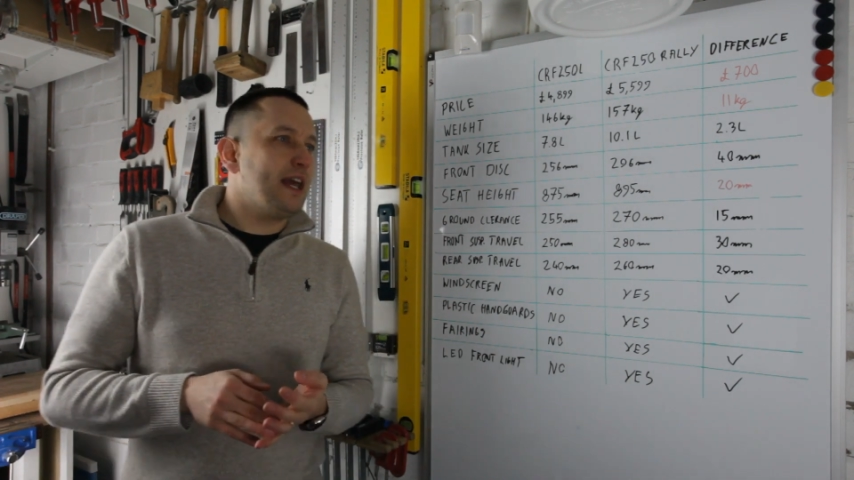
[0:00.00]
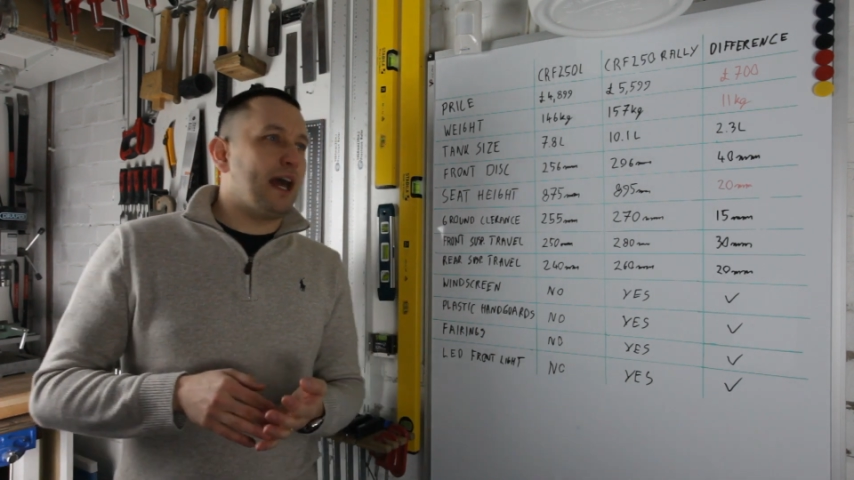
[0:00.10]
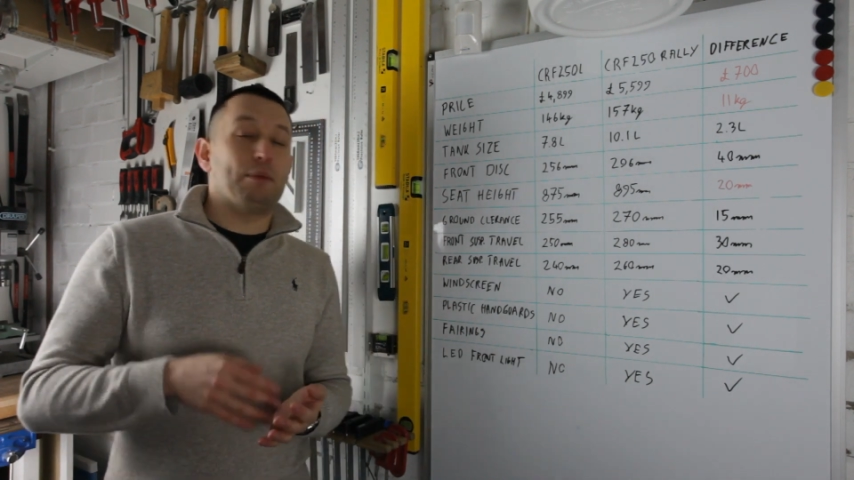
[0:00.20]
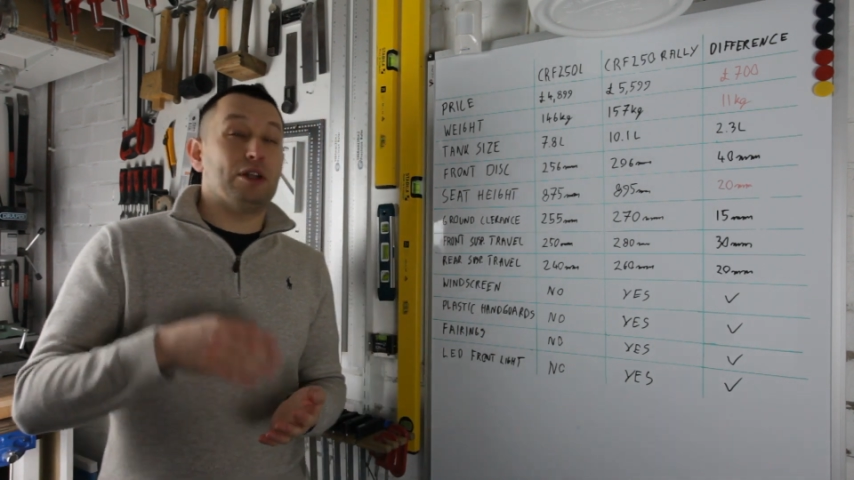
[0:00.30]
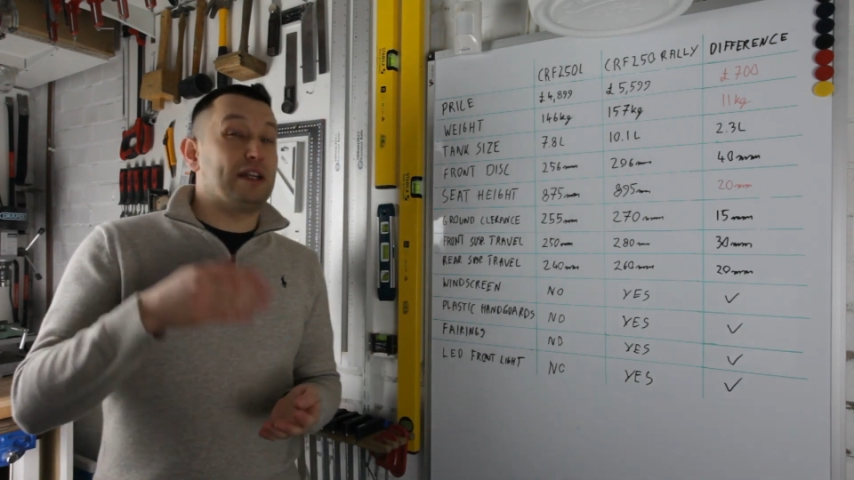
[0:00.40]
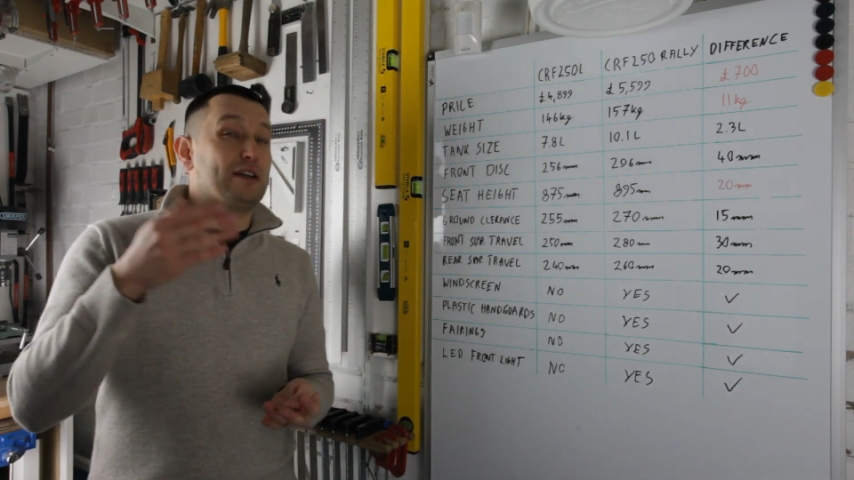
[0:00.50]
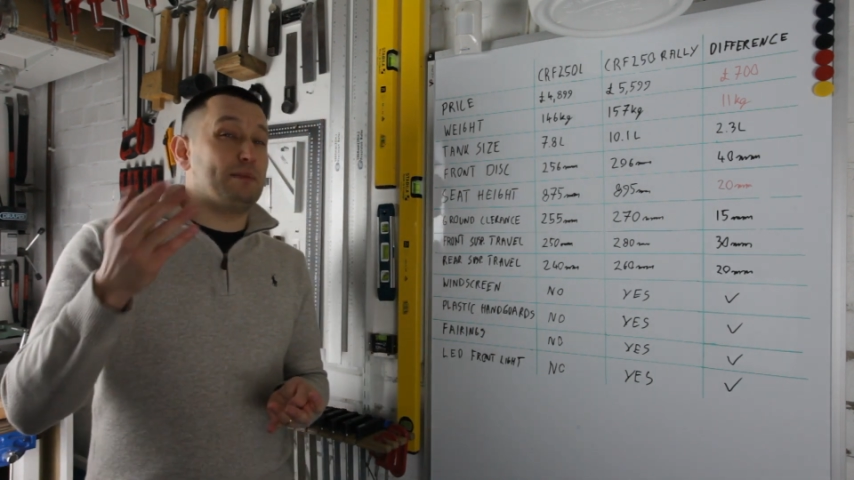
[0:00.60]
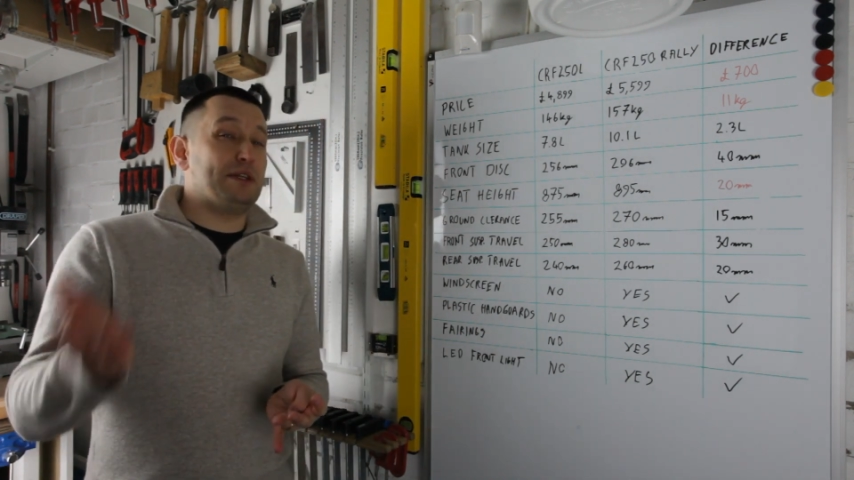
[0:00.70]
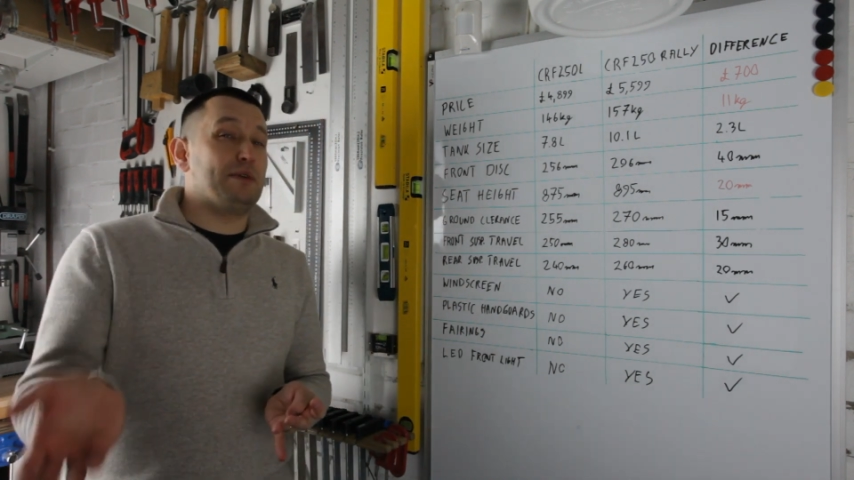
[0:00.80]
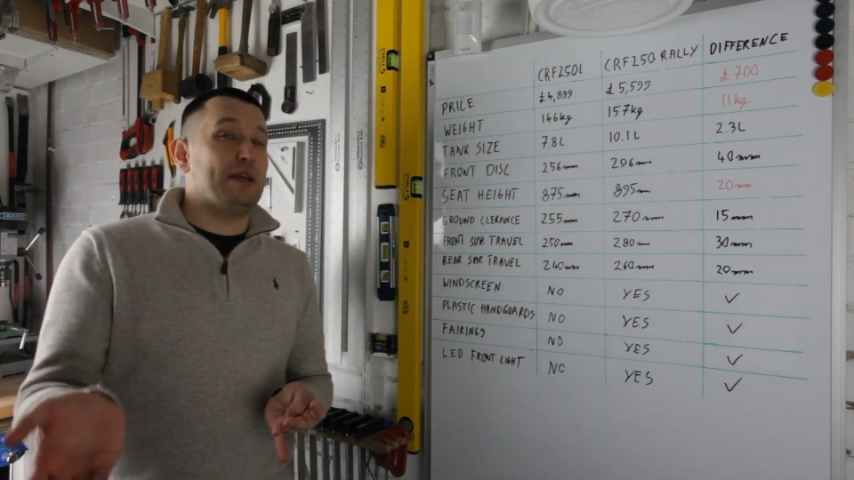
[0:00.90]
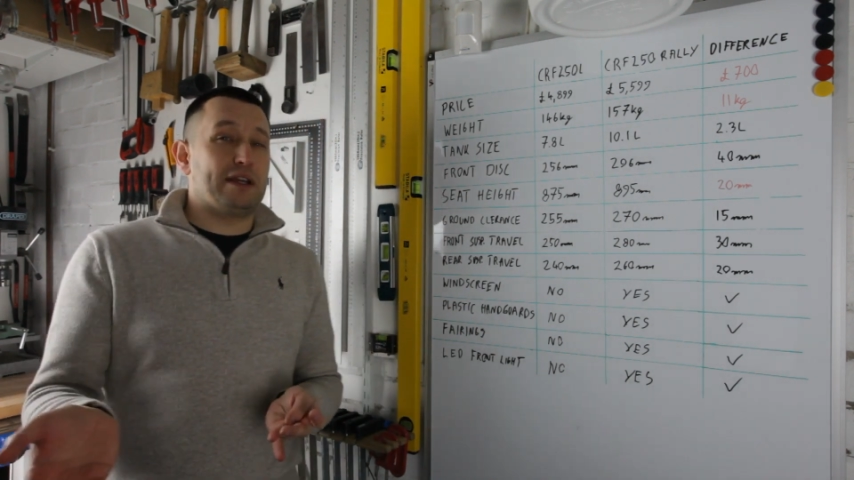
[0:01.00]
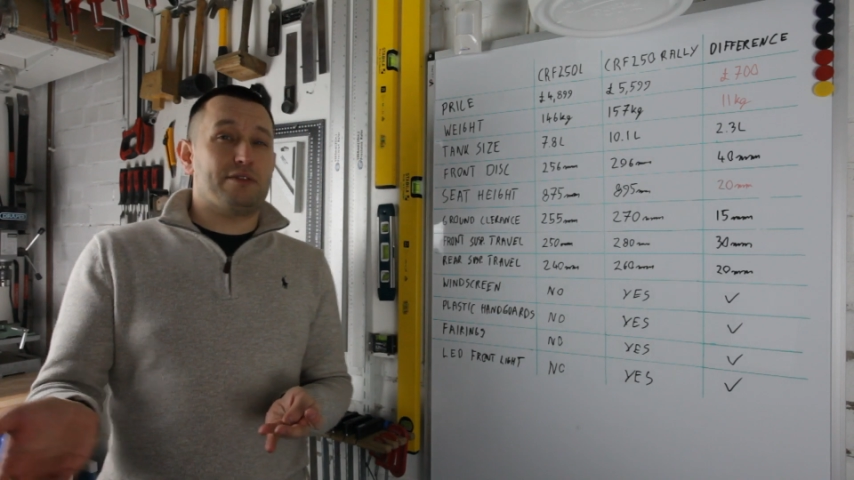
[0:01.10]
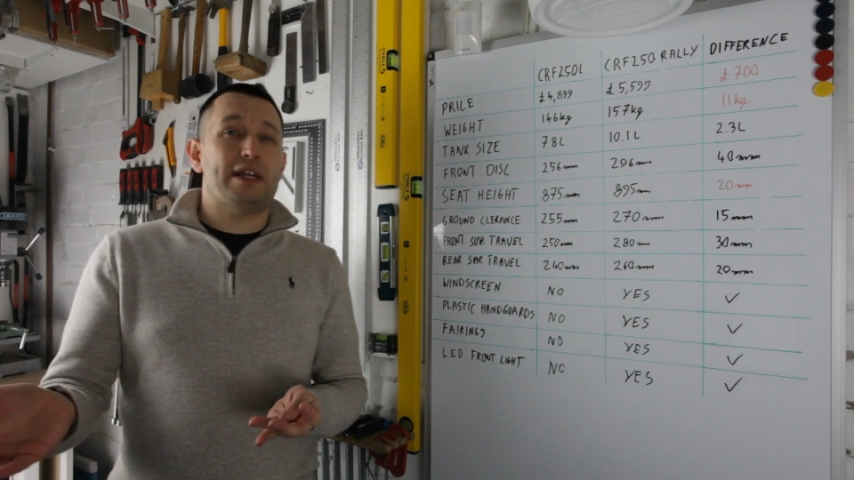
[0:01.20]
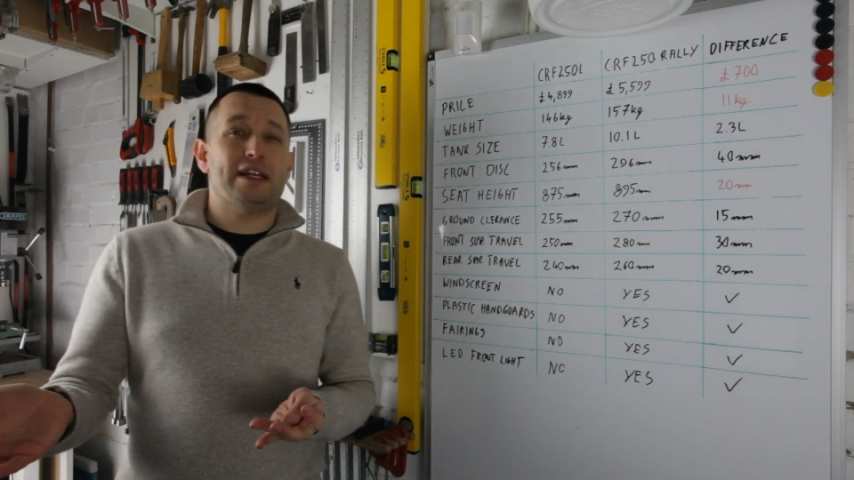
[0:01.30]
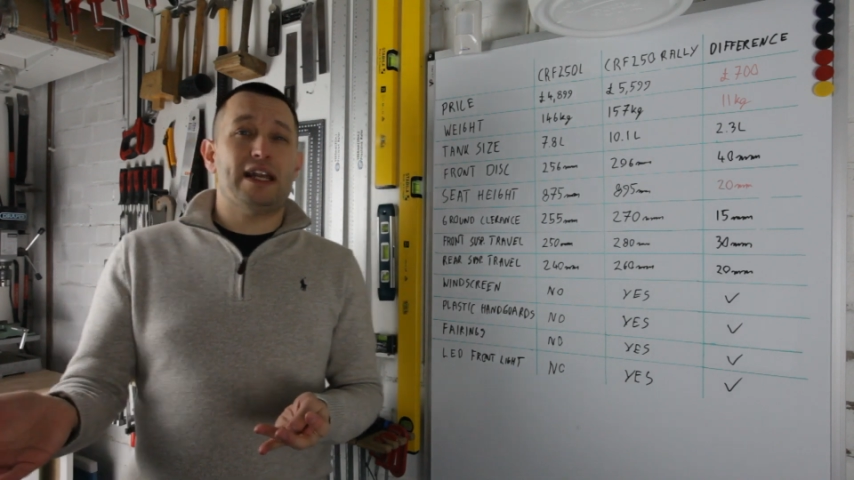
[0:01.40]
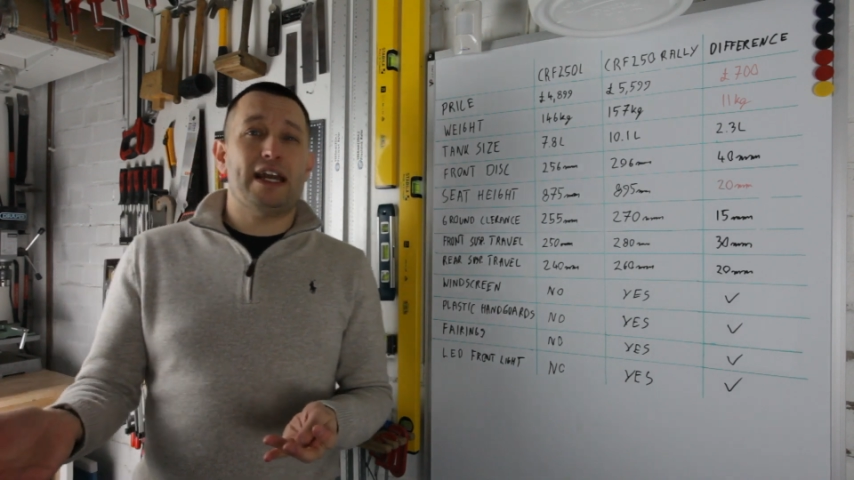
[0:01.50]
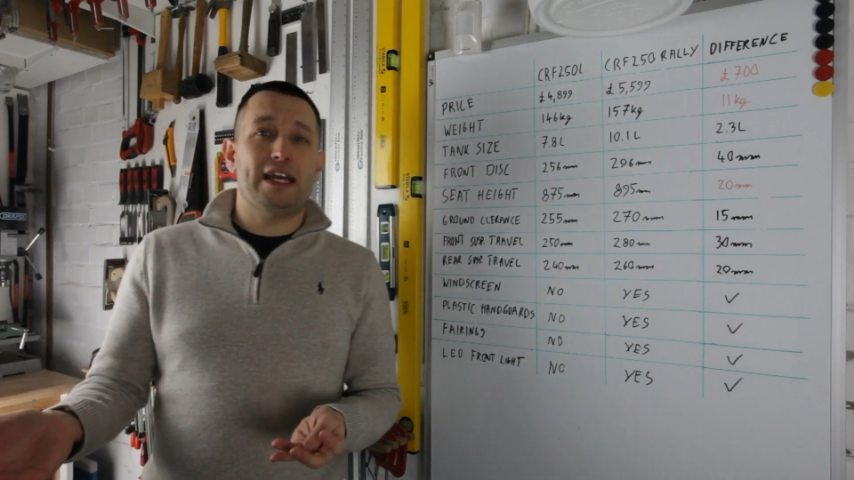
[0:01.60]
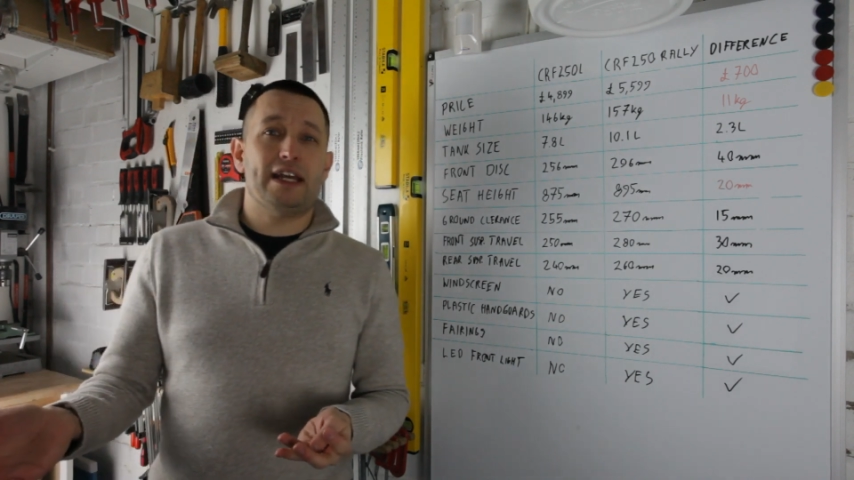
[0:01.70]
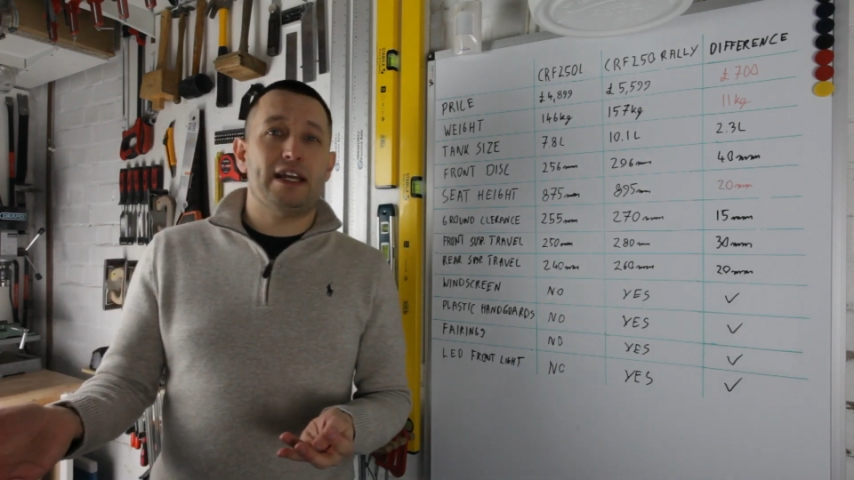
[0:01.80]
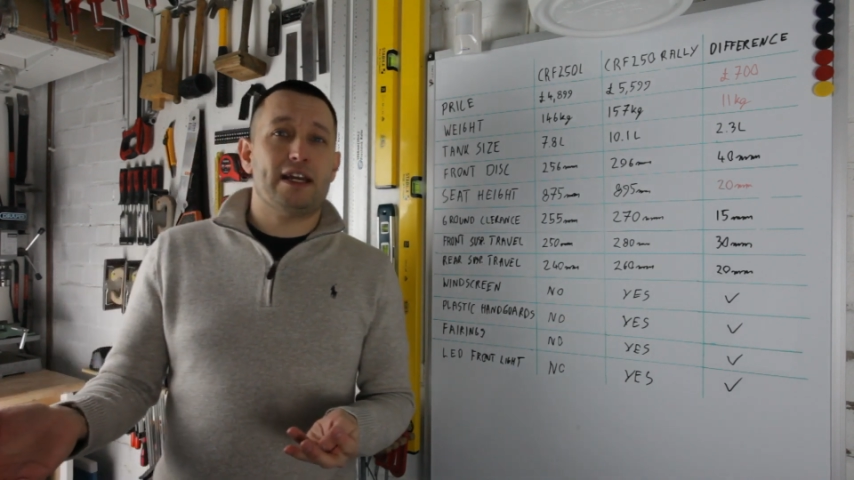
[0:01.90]
I'm only gonna be doing green
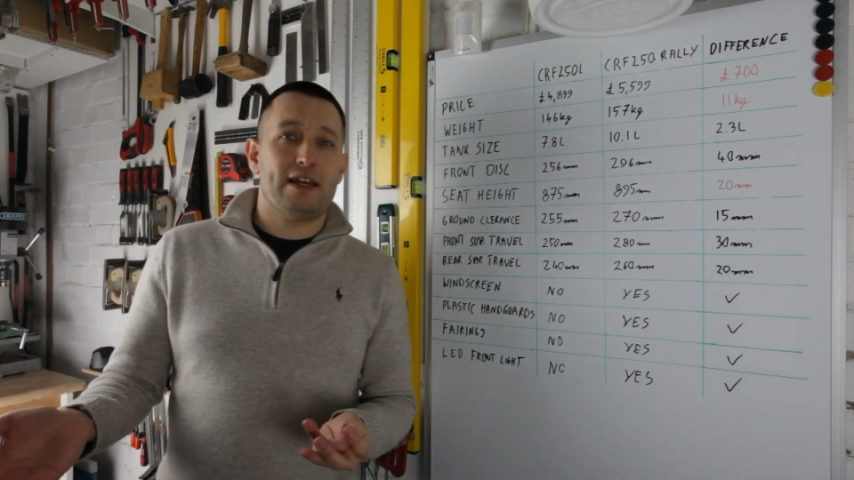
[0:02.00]
laning